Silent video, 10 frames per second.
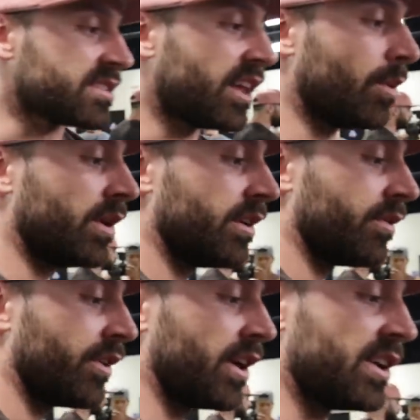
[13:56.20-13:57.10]
Just another one,
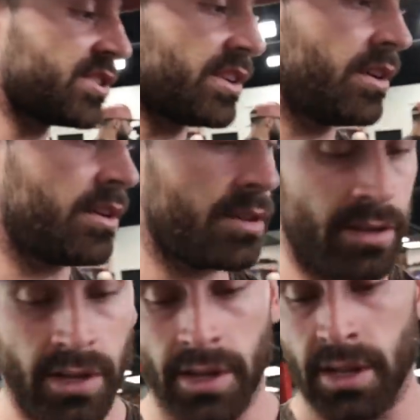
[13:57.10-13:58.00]
another variation.
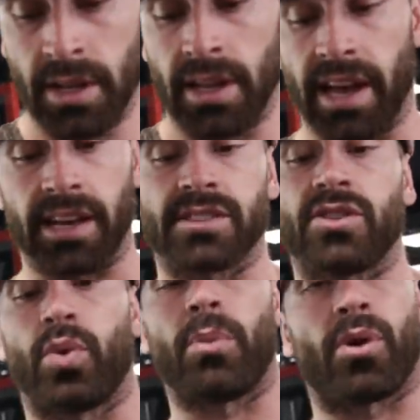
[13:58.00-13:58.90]
Like, it's the grip